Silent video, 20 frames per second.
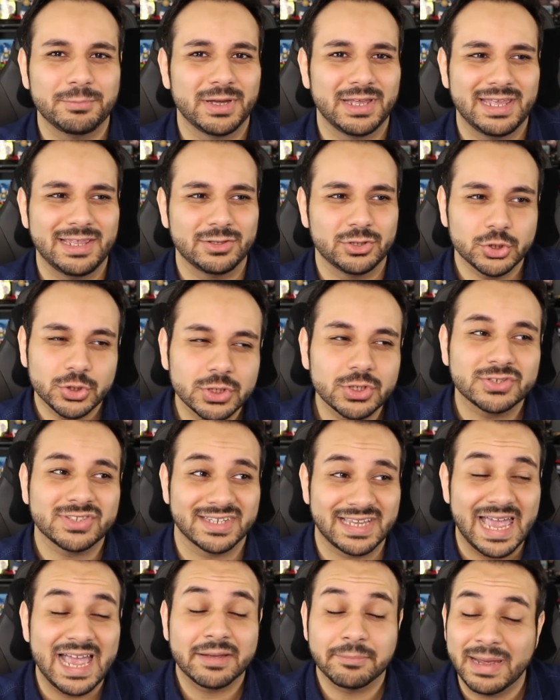but it literally looks
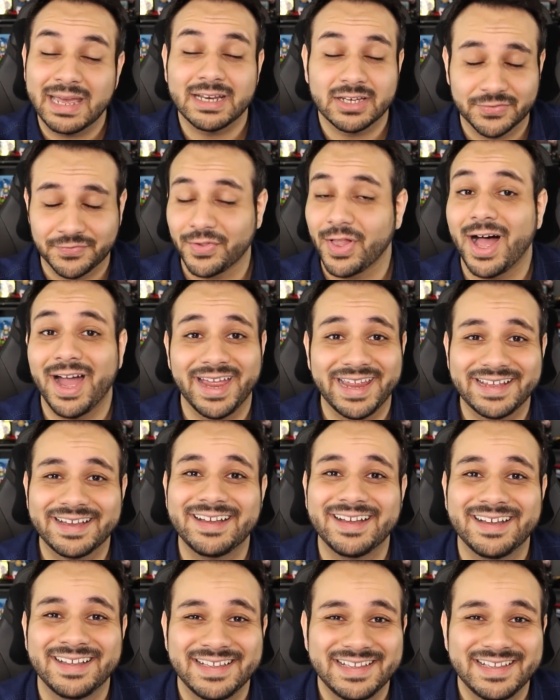like Eggman is flying.